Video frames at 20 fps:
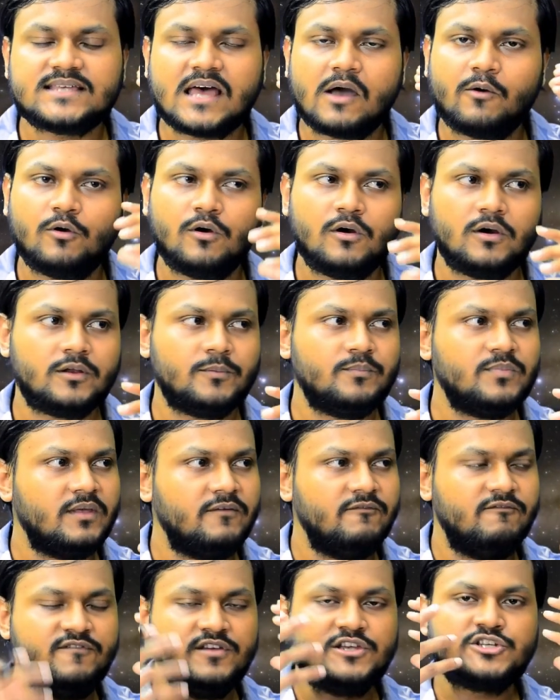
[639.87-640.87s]
our
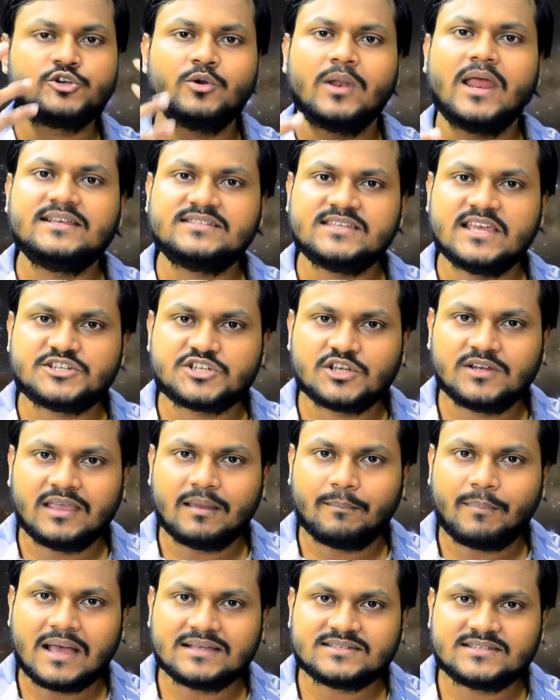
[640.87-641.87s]
visualization
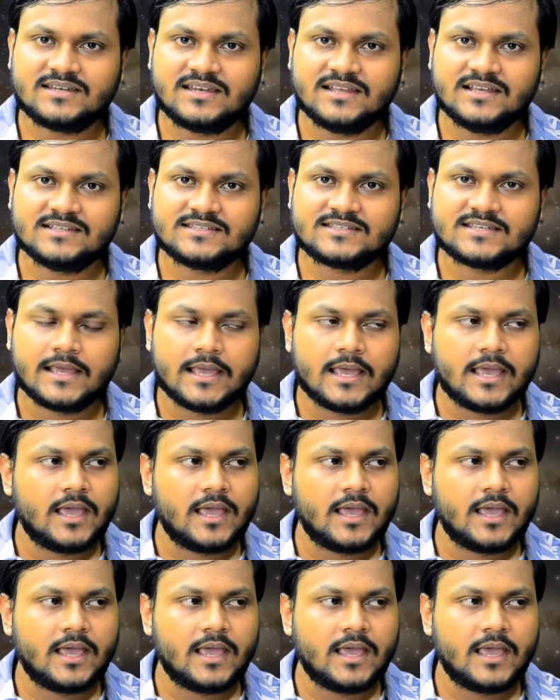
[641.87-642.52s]
capacities